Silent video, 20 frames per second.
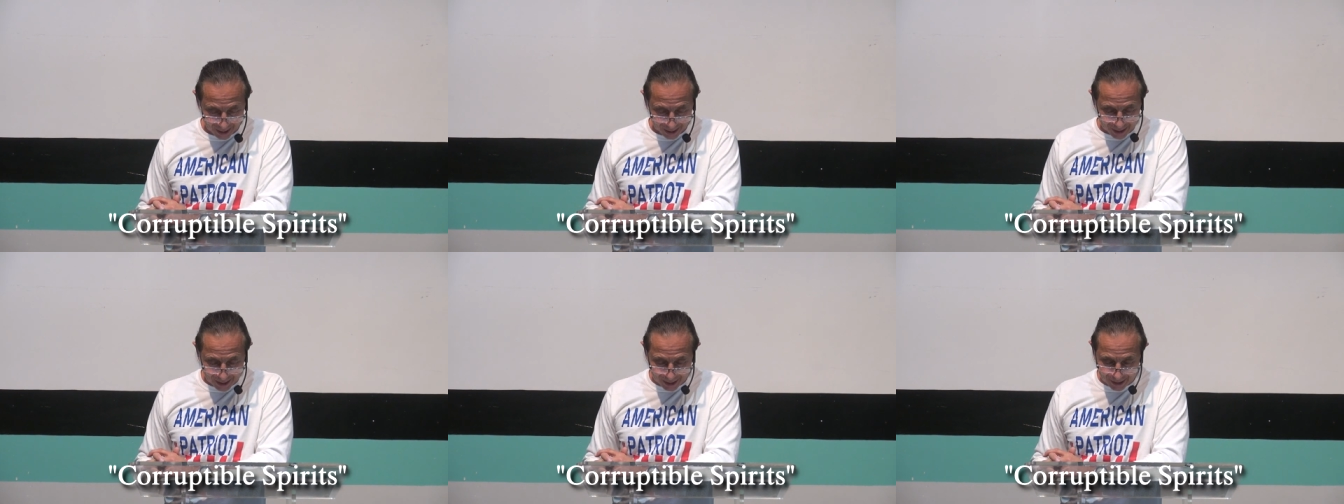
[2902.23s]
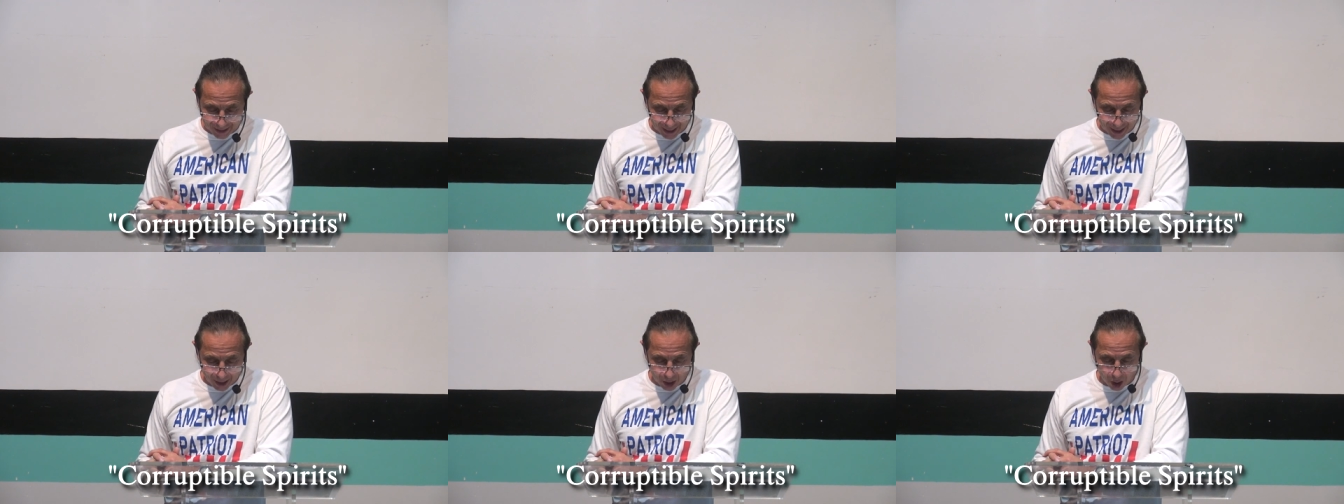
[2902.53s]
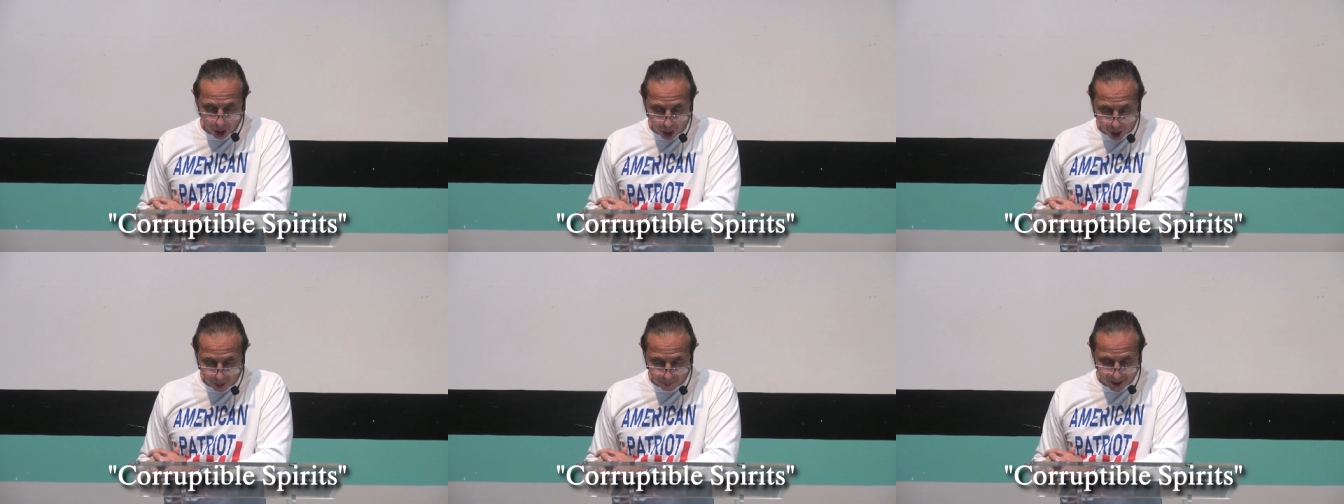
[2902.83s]
that they
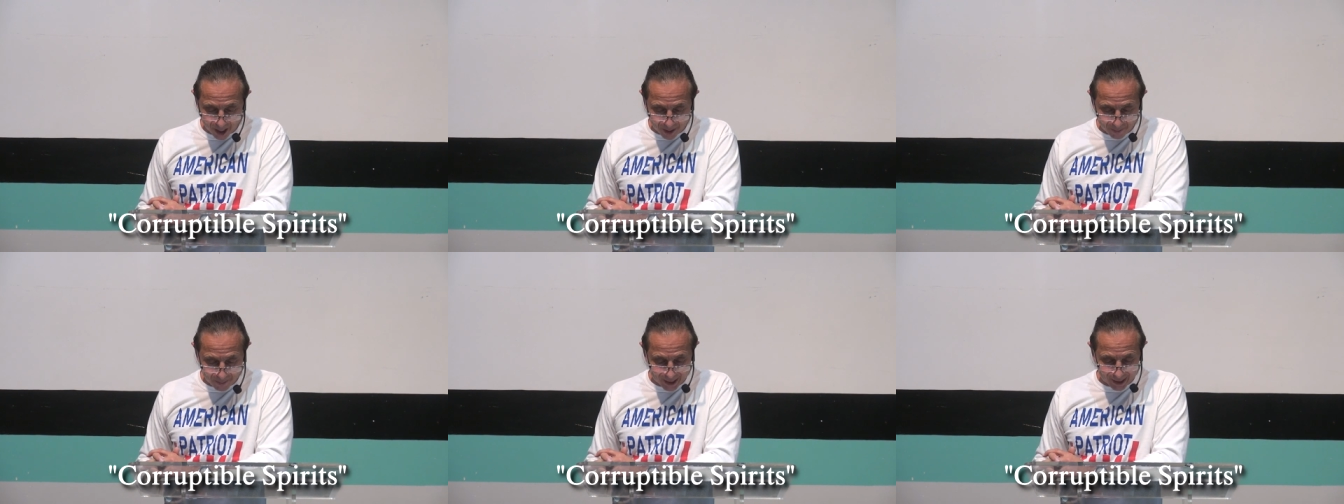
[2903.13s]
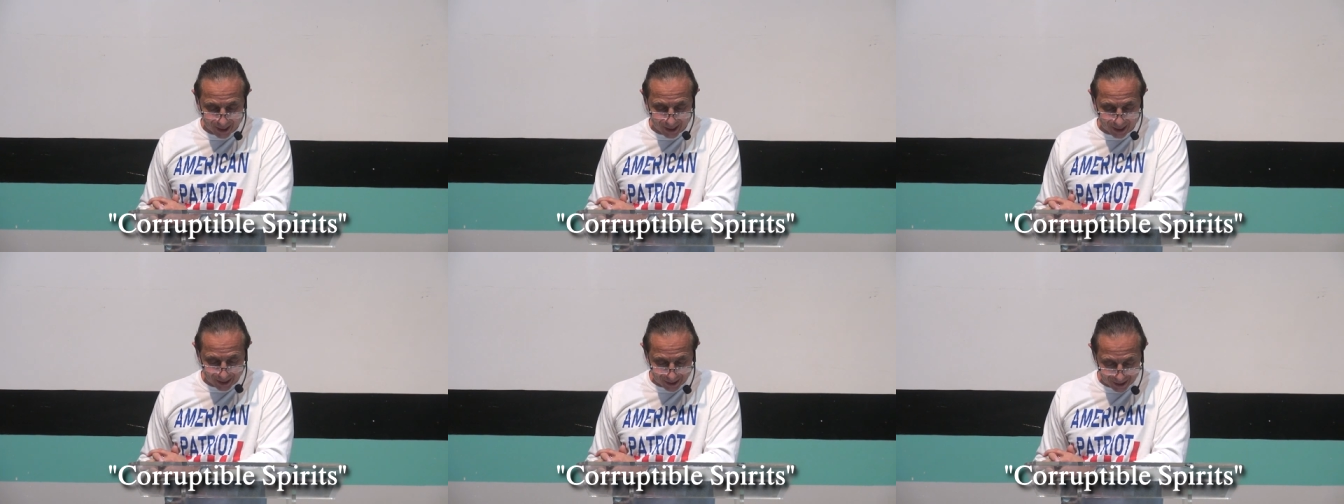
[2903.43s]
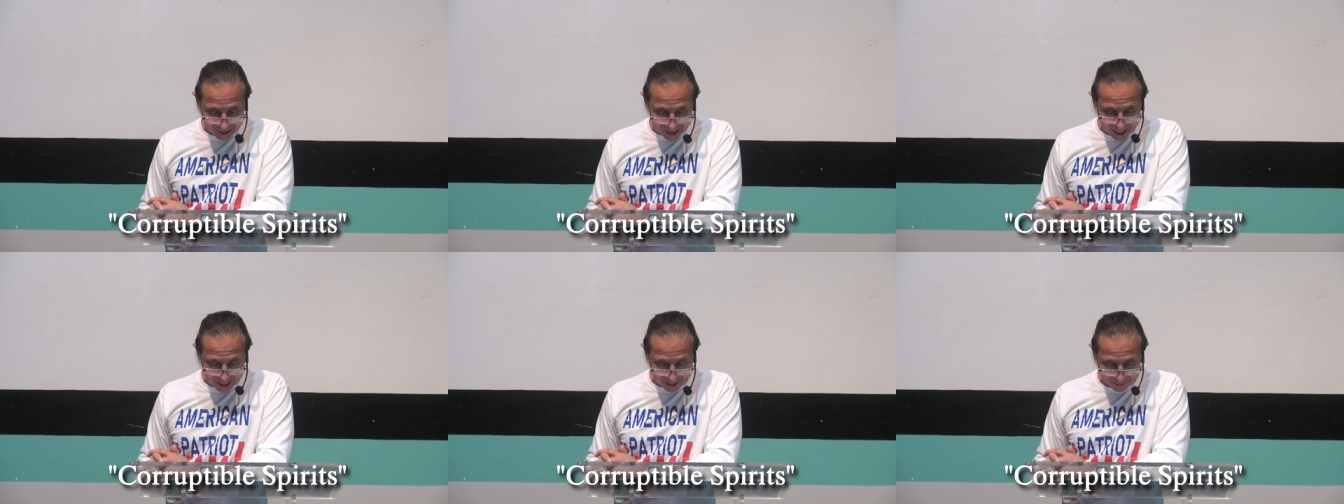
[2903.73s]
all may be
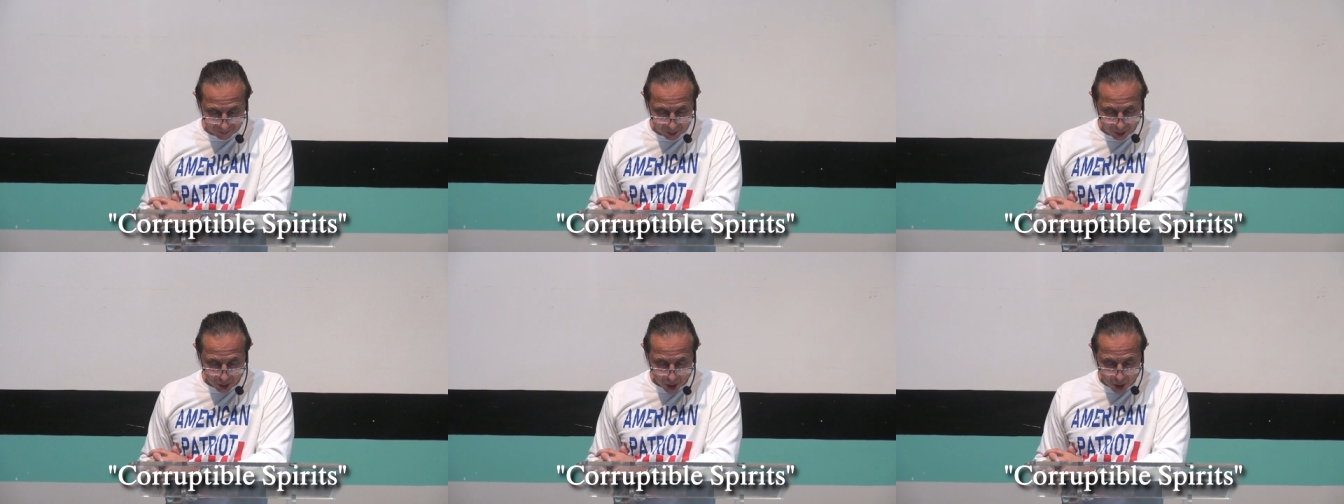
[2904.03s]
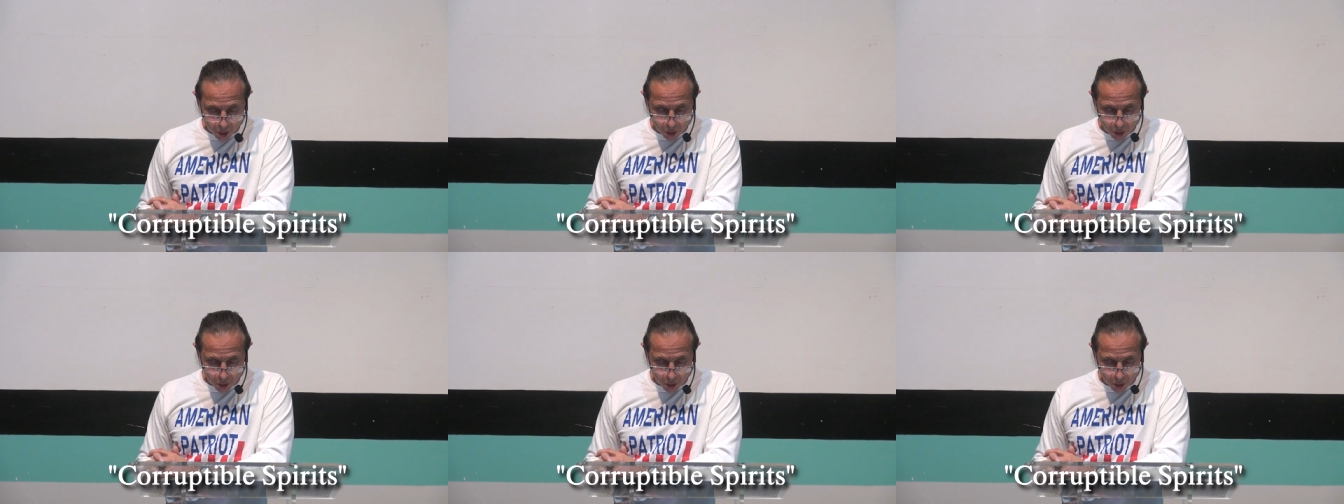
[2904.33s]
condemned